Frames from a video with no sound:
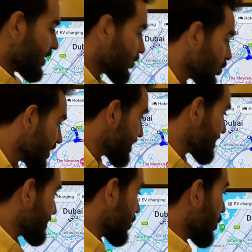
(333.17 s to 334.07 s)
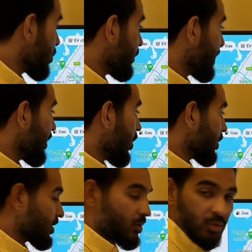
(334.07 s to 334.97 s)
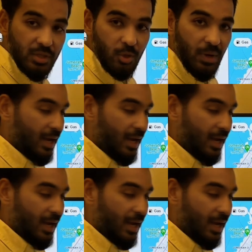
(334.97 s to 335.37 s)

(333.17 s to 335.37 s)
the route is going to be through the Dubai